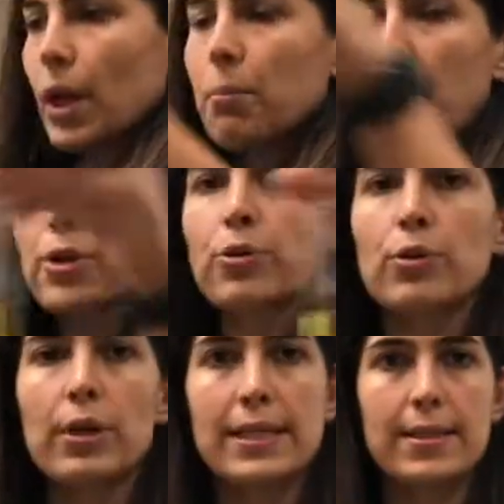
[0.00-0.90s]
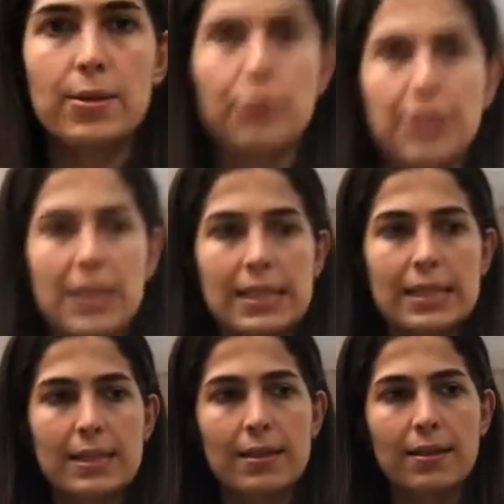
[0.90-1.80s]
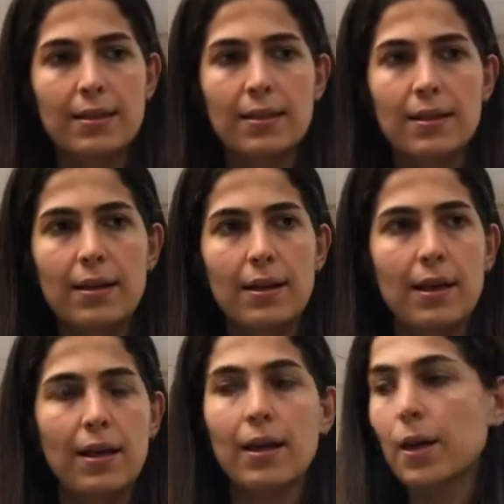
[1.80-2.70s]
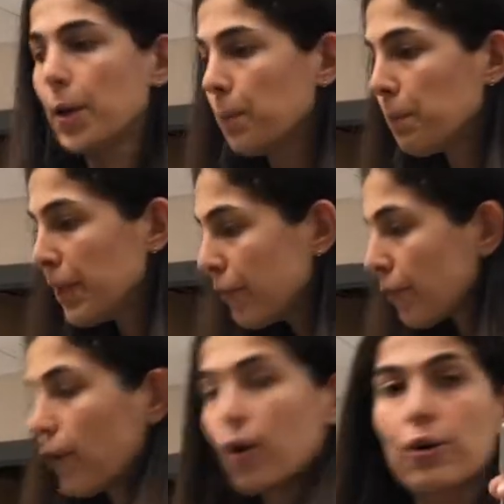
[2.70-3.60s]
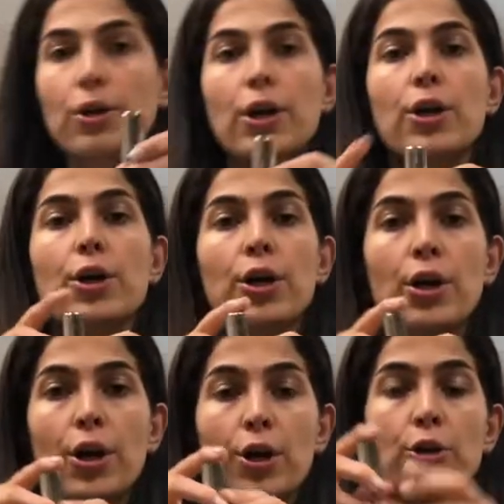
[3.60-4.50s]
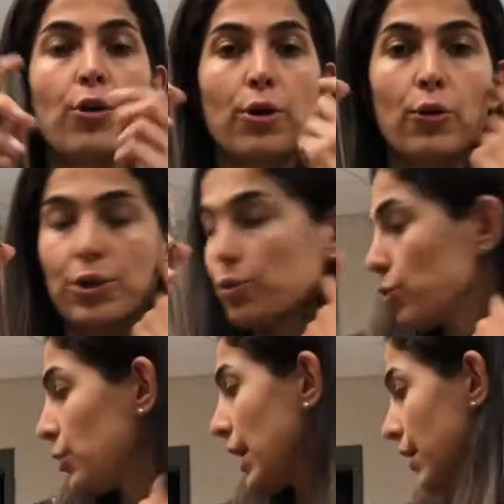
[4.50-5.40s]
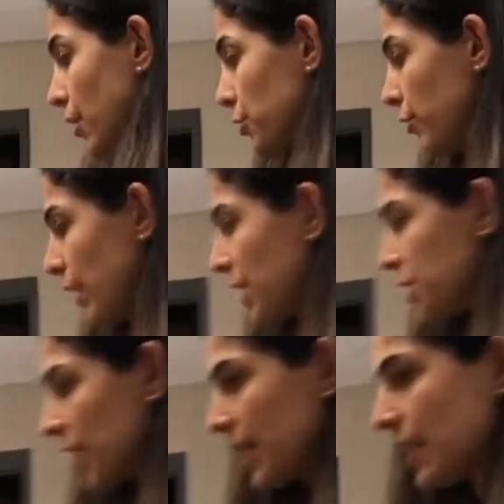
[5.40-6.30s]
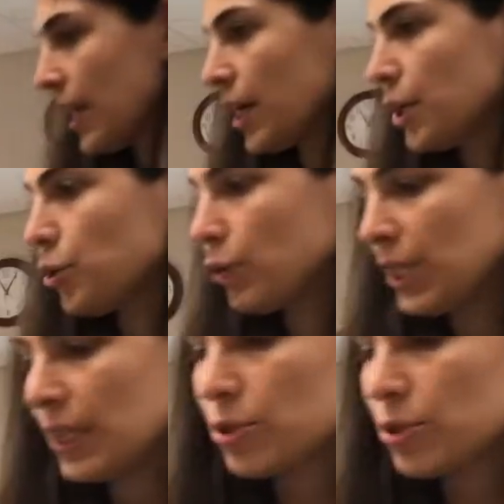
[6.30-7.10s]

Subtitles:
Micrococcus luteus. Before you are going to do the inoculation, you need